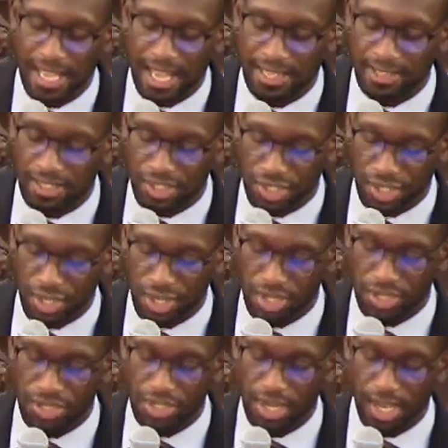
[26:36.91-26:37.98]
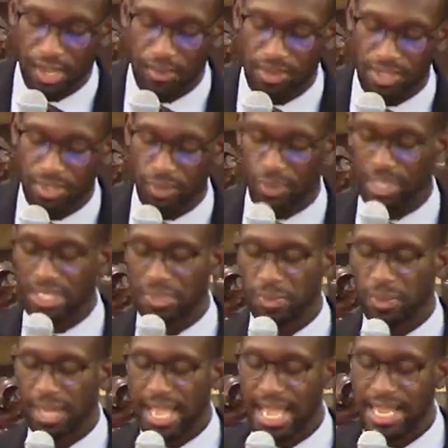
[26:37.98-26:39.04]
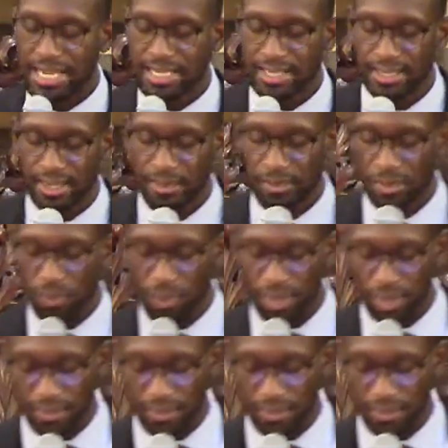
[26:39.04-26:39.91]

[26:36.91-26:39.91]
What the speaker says: As a judge, he was to explain to them the will